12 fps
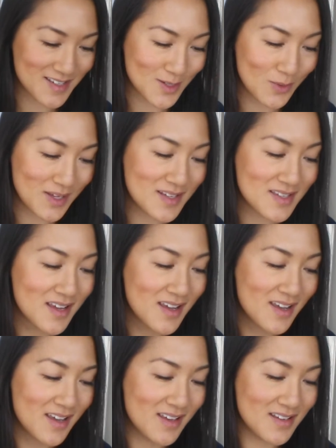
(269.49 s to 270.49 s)
So his
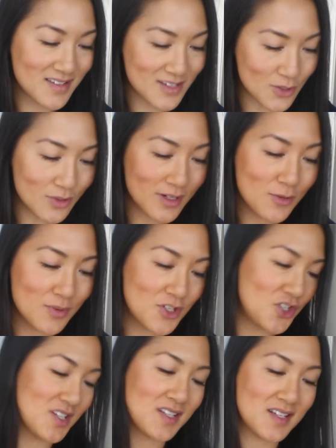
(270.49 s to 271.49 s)
his story
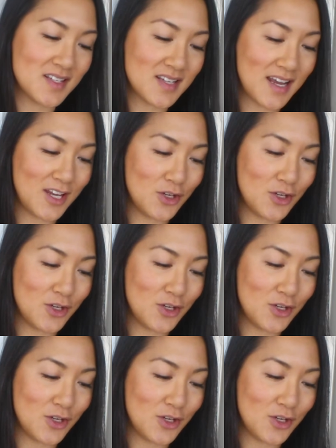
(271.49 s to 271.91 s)
was just to say,